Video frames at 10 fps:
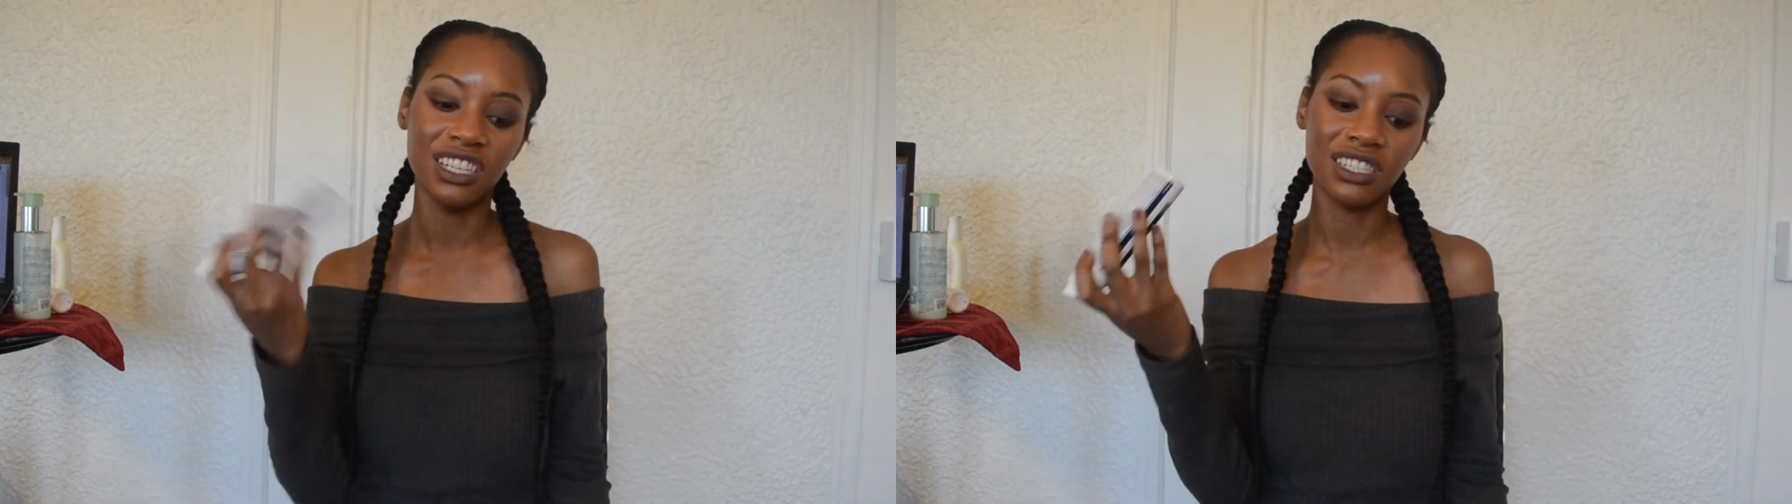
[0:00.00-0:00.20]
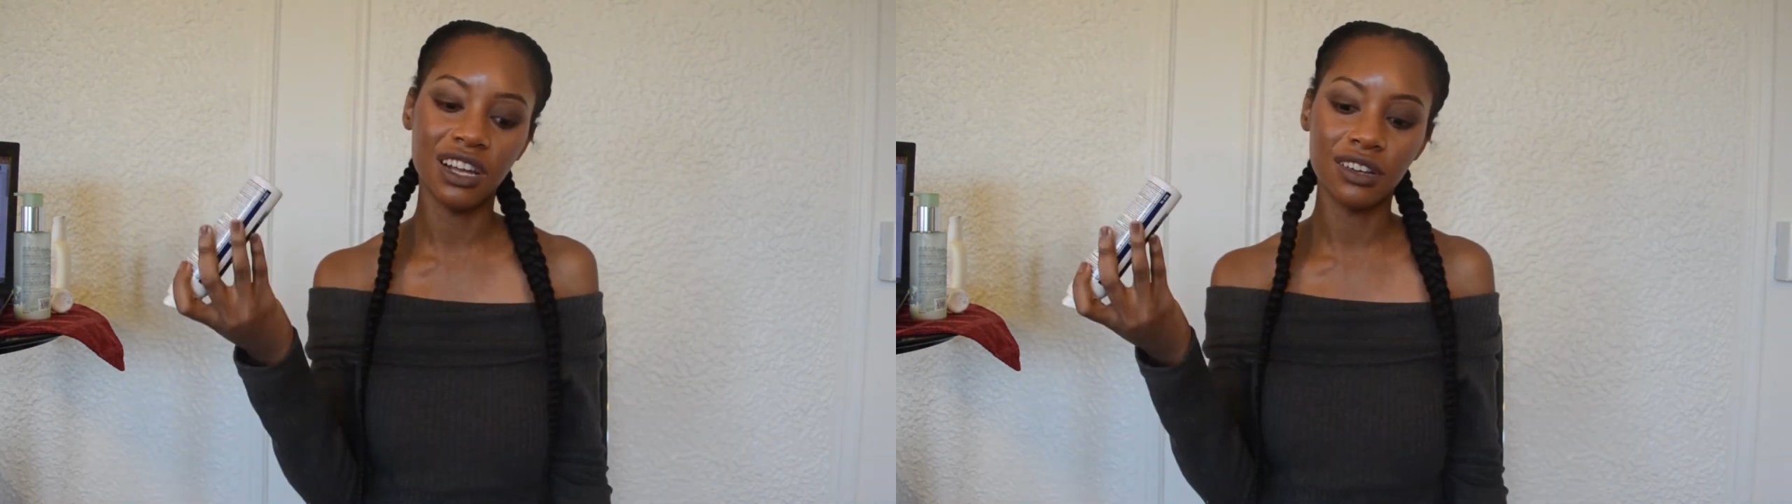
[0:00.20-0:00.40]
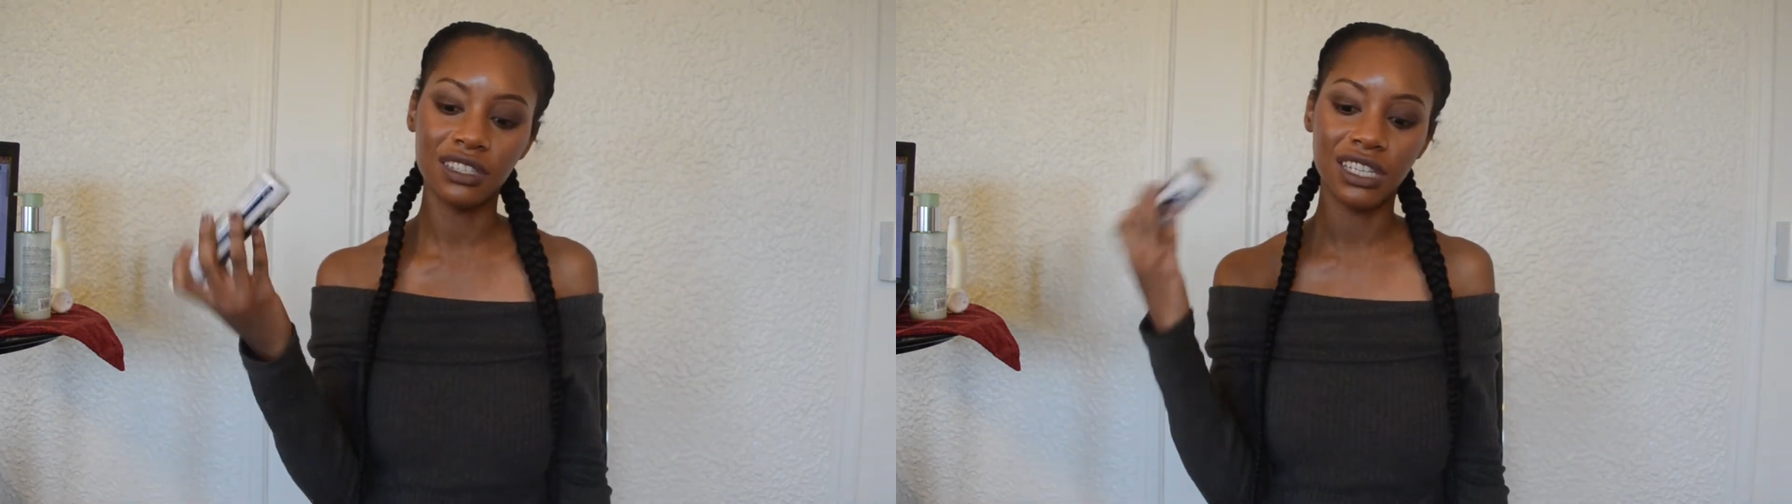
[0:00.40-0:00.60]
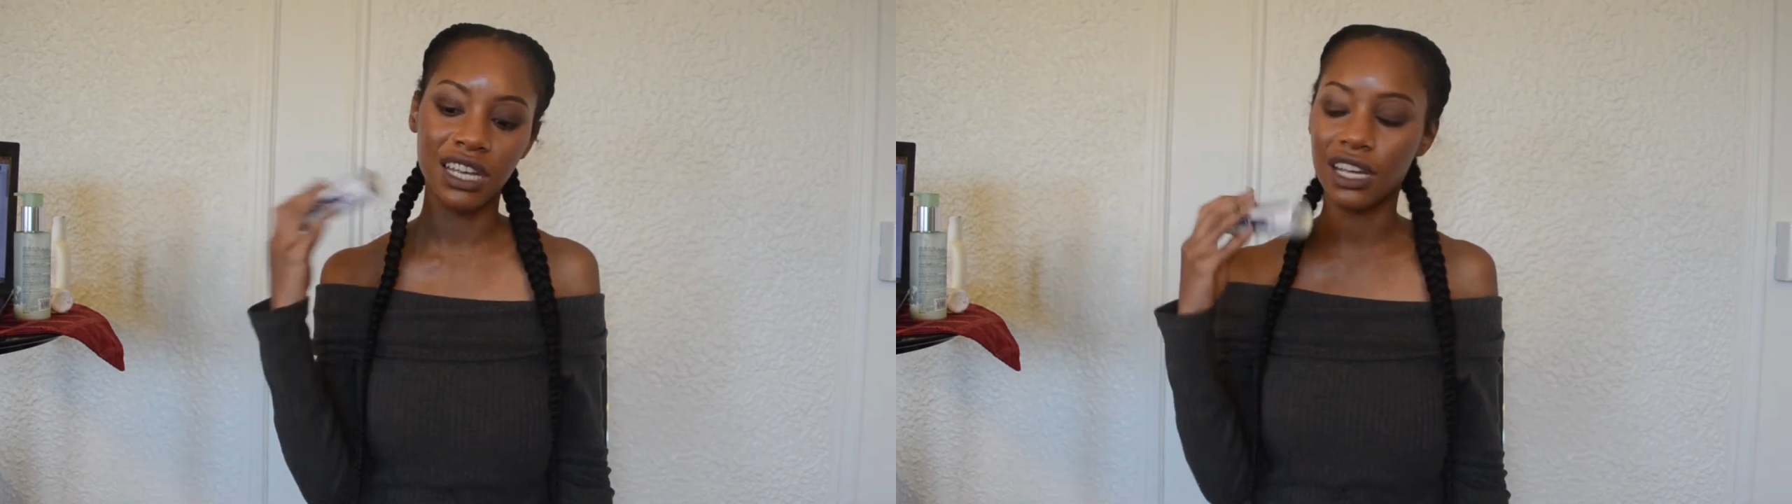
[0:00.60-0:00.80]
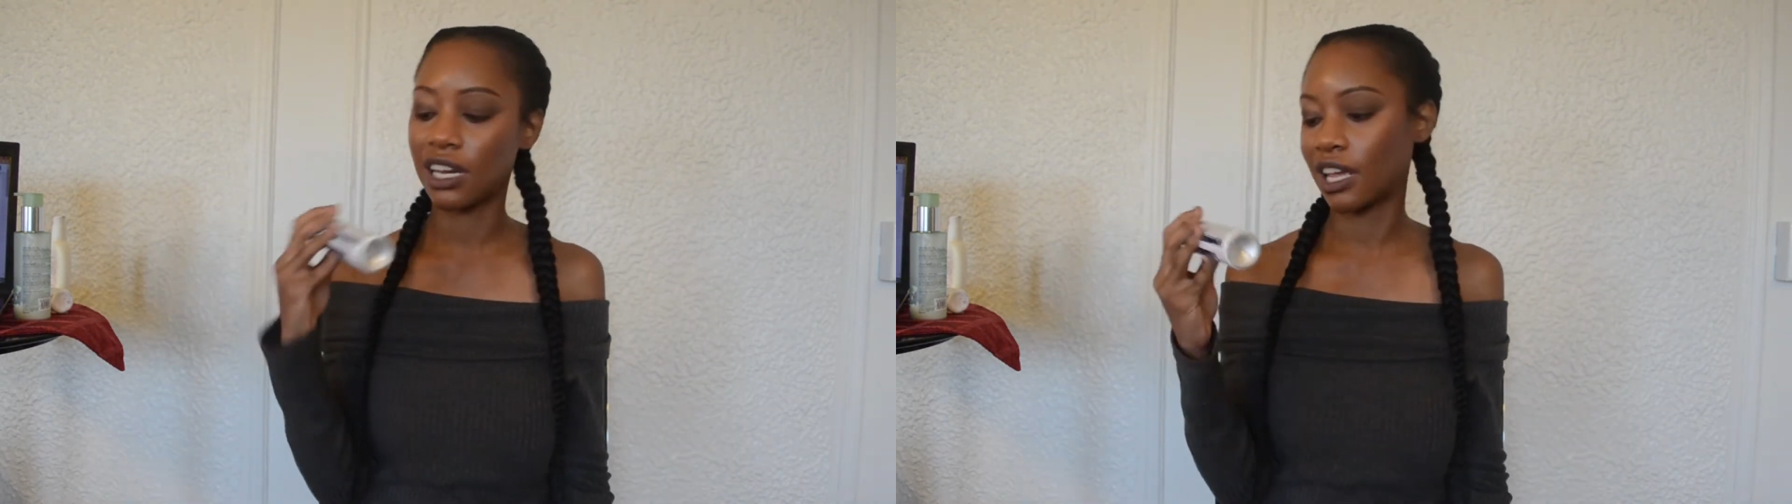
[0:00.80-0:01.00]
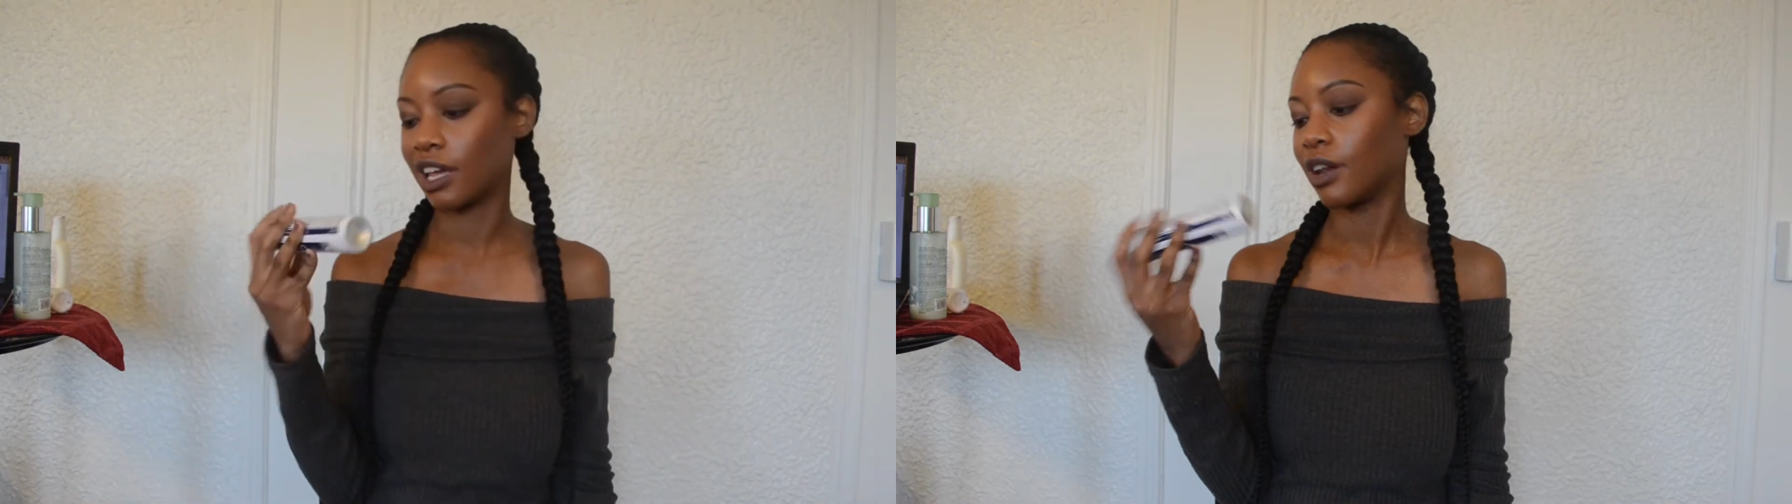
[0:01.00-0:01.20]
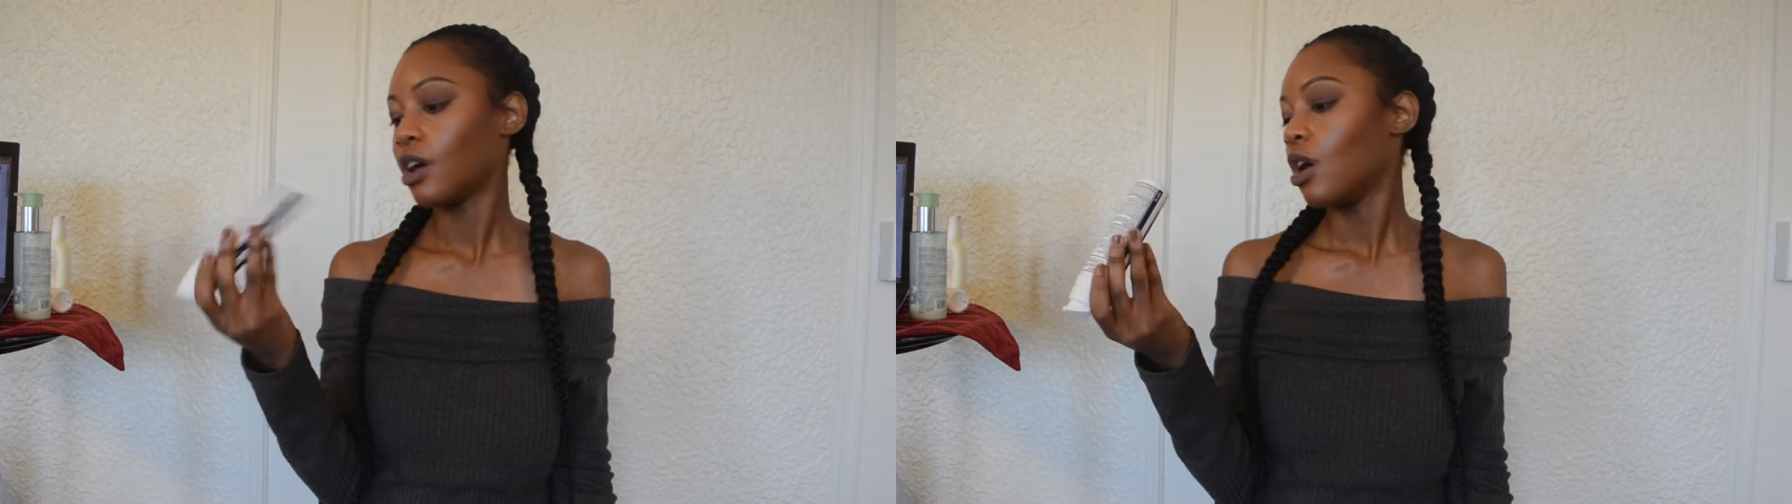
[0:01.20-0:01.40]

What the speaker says: This goes in, and